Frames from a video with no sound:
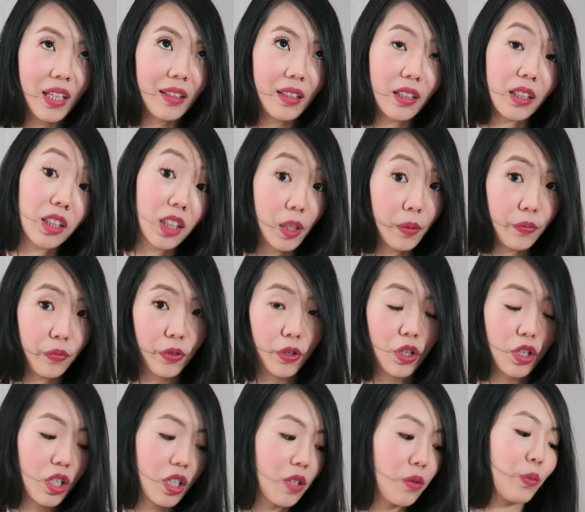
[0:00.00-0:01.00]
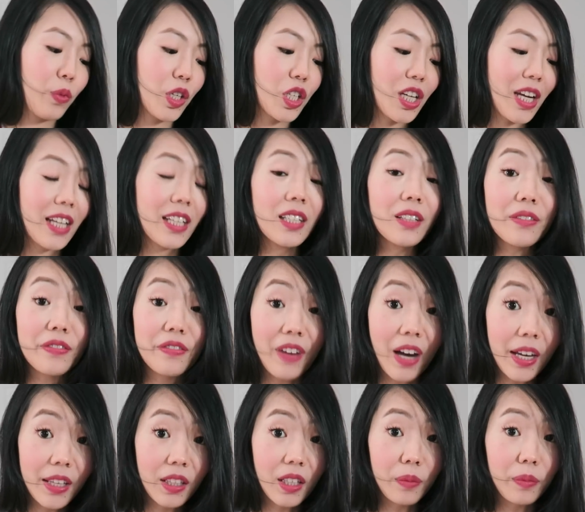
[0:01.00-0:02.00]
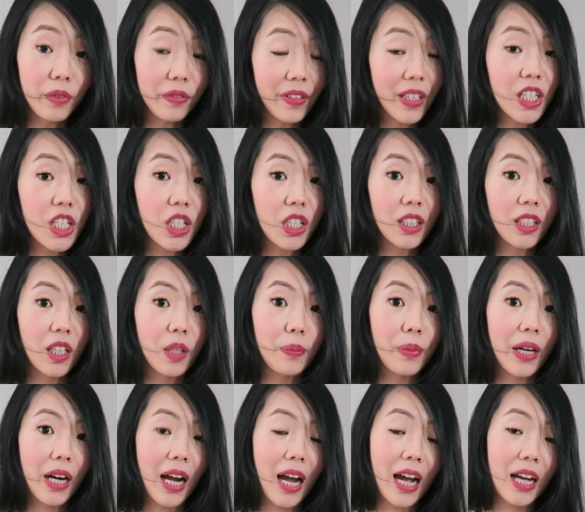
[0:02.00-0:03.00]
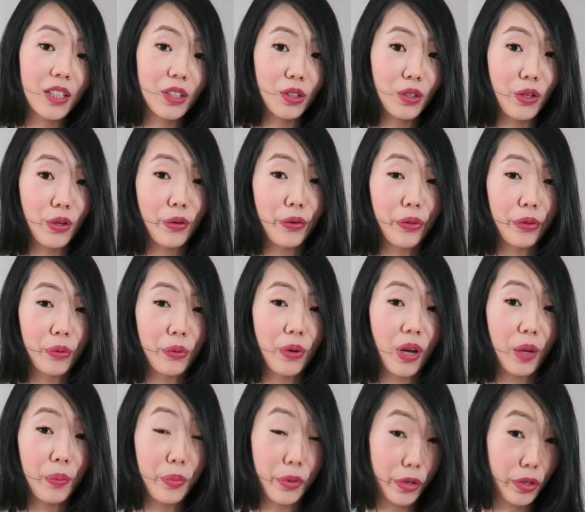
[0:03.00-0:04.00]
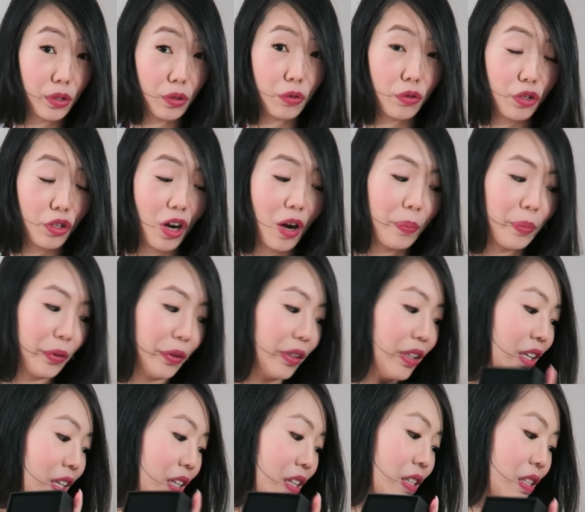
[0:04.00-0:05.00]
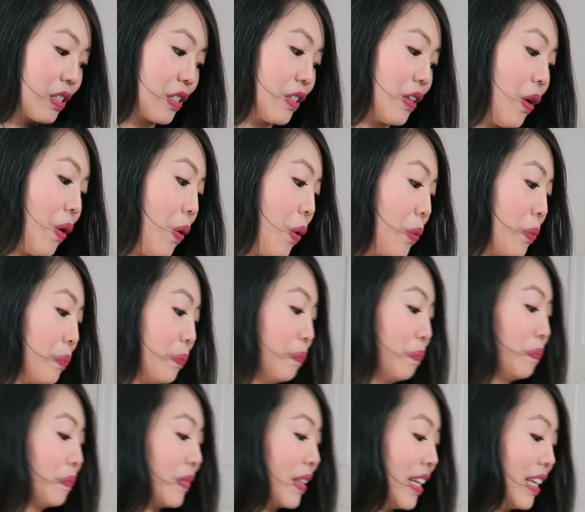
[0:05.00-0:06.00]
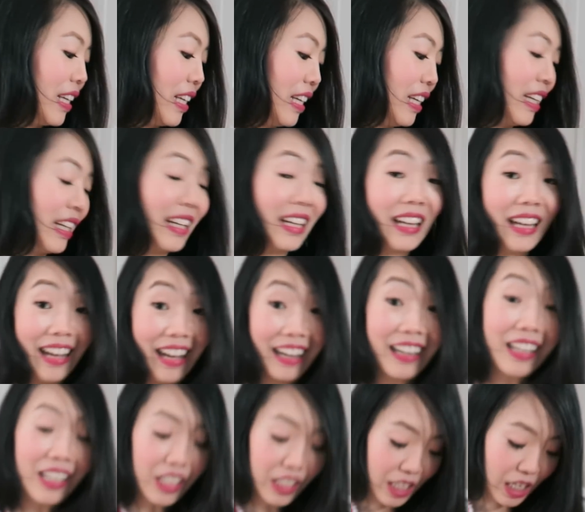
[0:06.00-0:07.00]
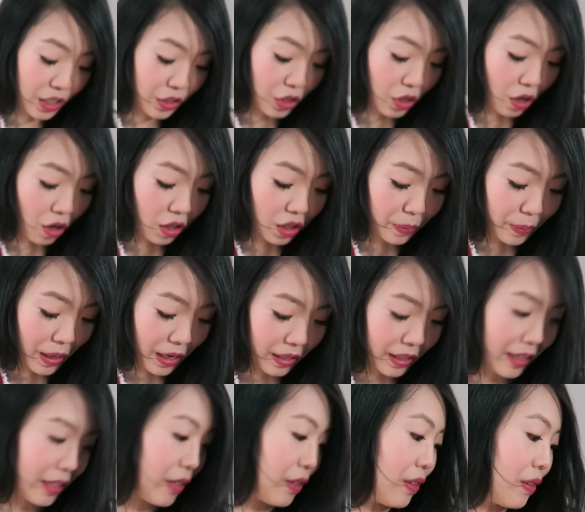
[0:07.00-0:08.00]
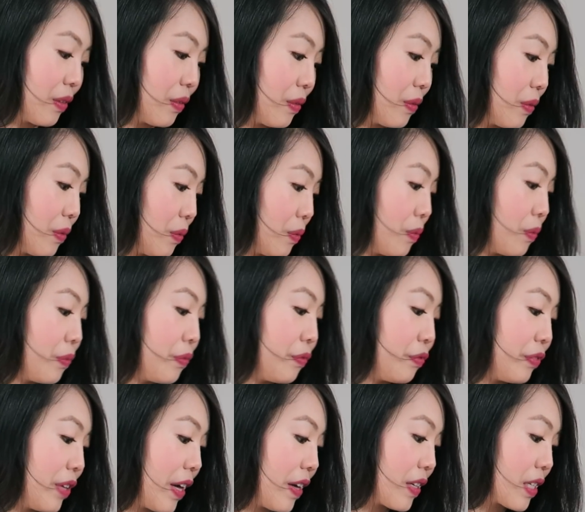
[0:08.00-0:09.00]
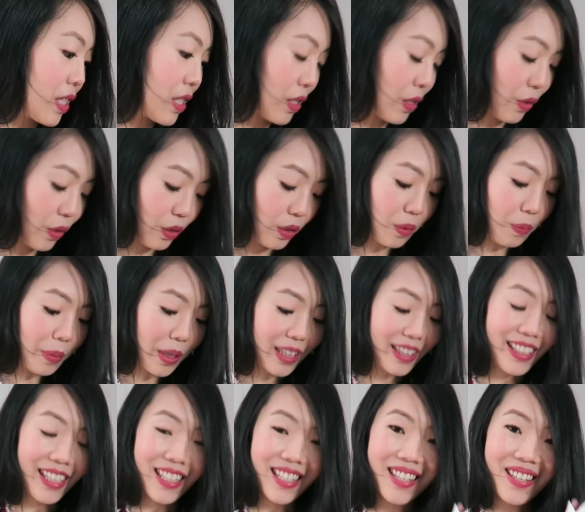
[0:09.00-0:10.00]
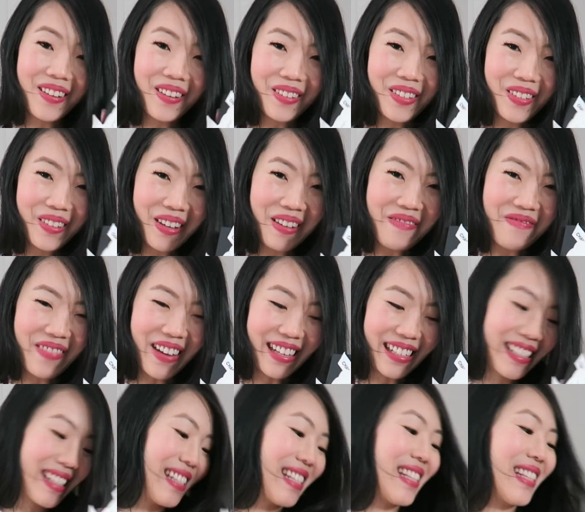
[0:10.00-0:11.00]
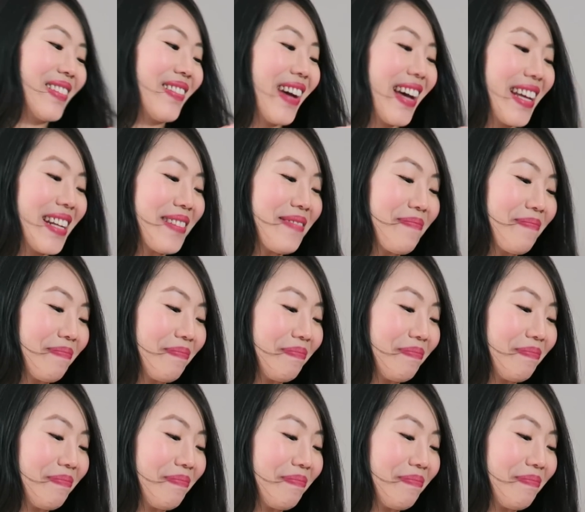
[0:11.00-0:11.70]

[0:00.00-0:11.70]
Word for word: the clip version, which I did find them eventually, but I had to go through a personal shopper. So I'm gonna tell you all about it very soon, but let's also unbox this one.